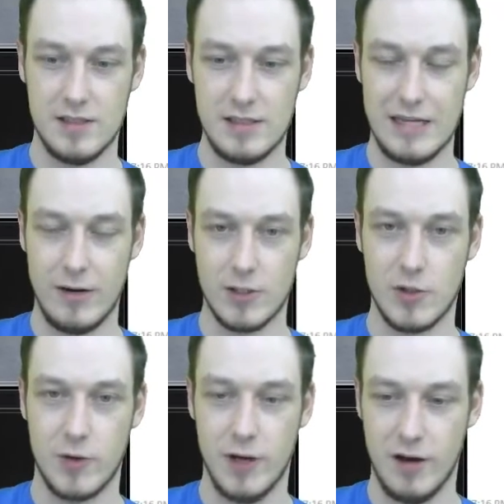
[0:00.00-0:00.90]

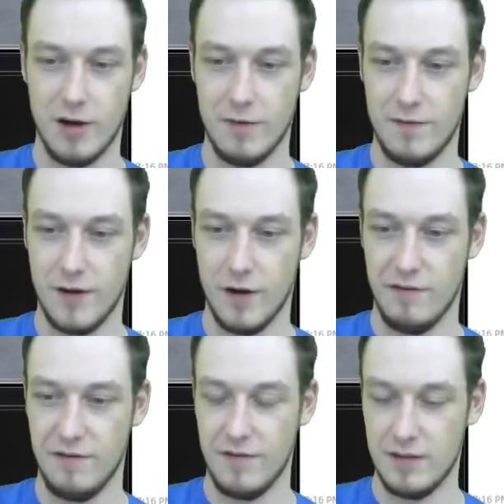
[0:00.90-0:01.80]
territory
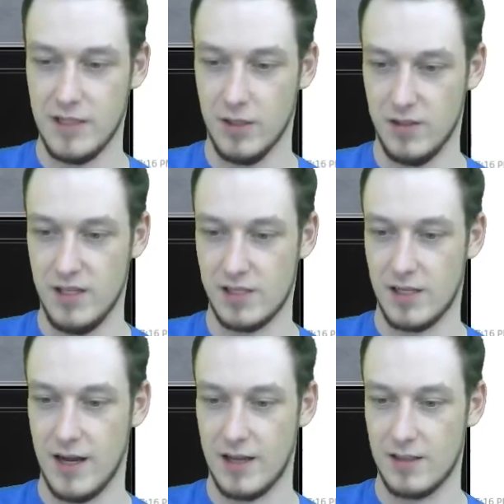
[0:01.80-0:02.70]
of tilt
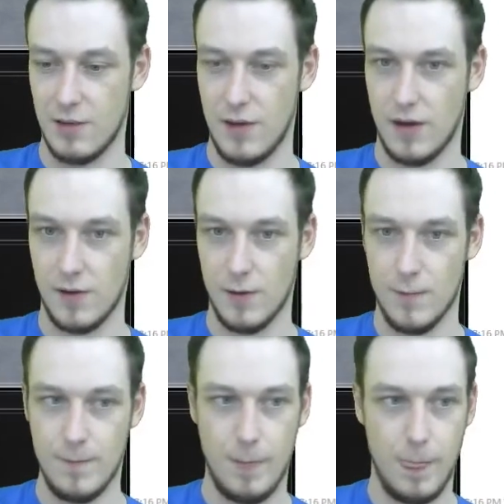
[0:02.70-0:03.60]
disconnect, I think.
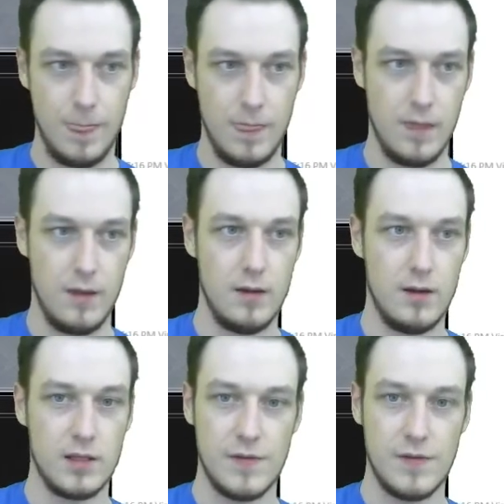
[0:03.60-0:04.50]

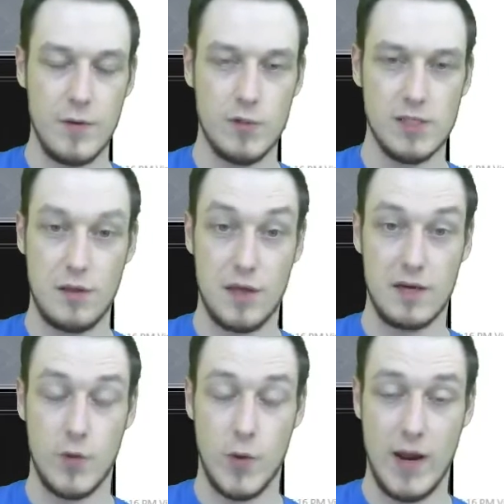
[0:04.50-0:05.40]
Because if it was think
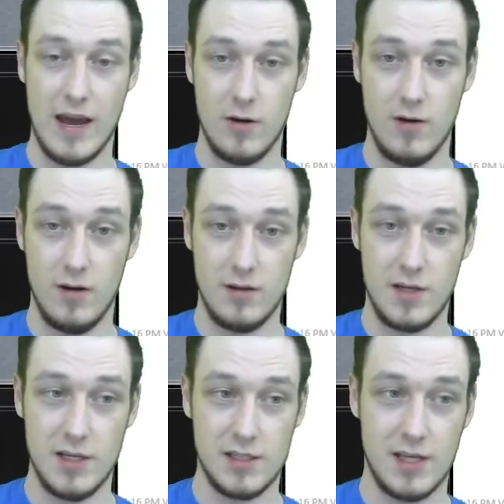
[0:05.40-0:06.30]
of a way out
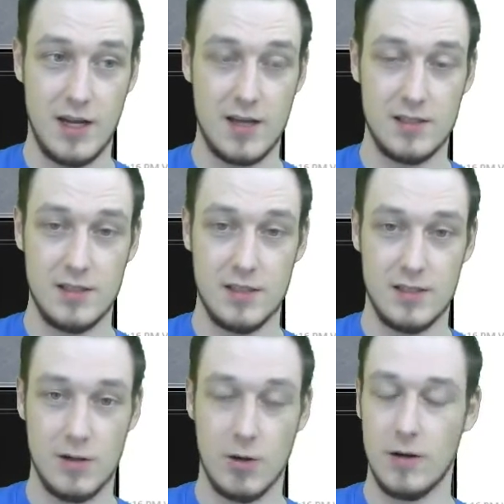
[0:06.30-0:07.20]
disconnect,
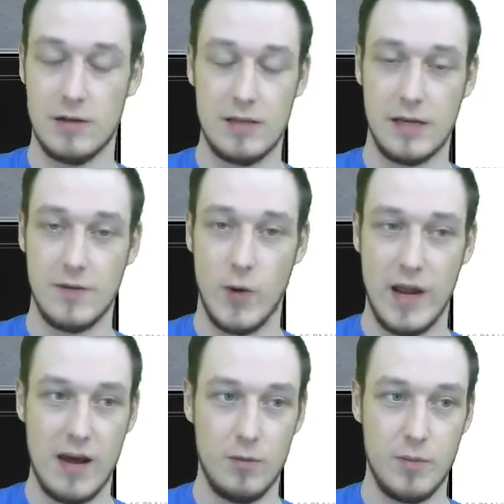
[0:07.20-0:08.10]
or think of a way
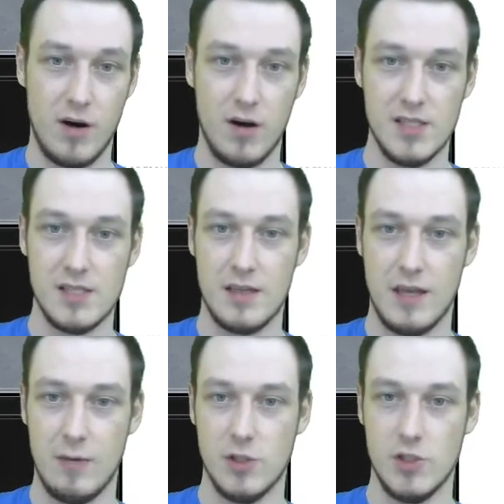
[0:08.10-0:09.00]
out pause, they
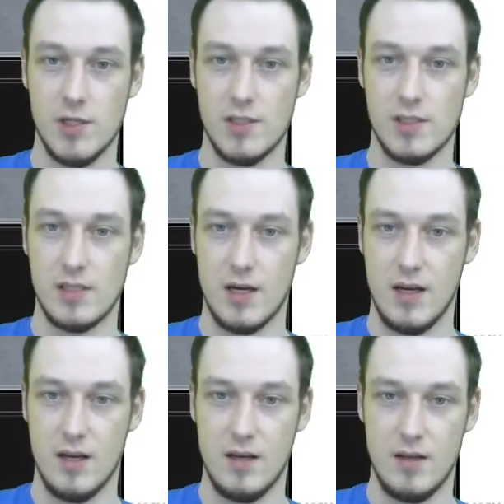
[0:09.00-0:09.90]
would just,
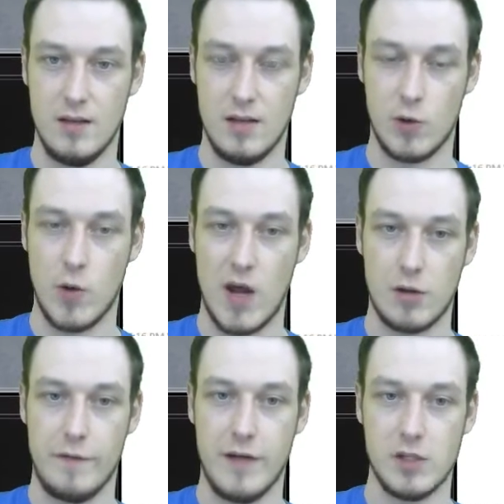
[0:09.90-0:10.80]
like, crack their
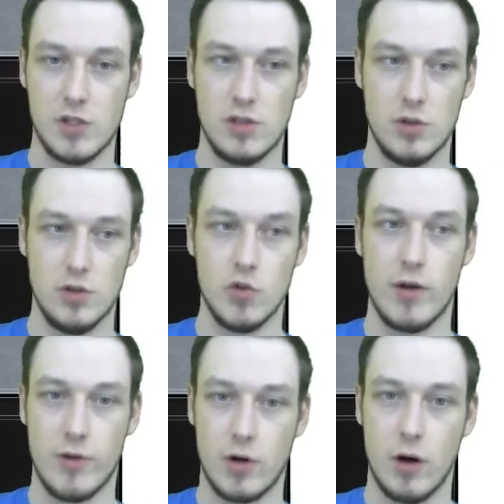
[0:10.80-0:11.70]
fetch, draw
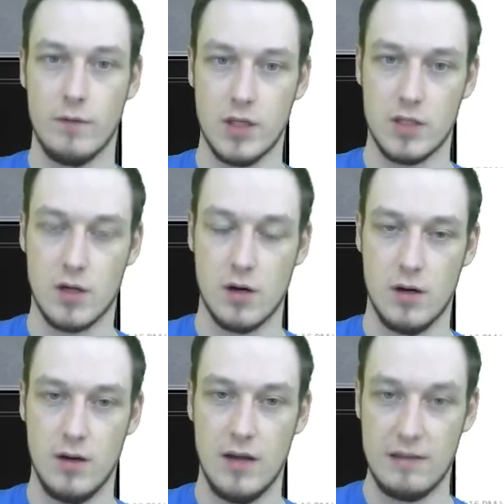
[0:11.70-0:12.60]
their card for the
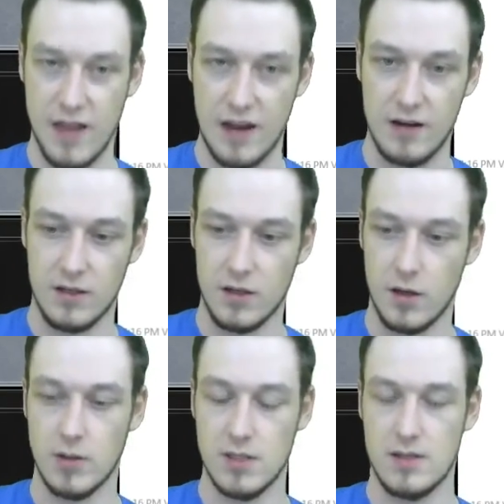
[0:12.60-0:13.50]
turn, and then
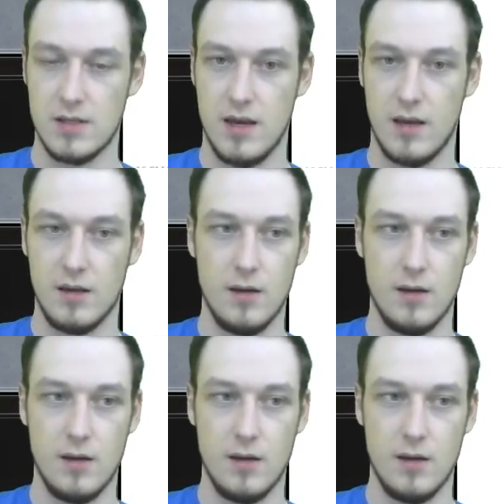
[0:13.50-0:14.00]
go into the tank.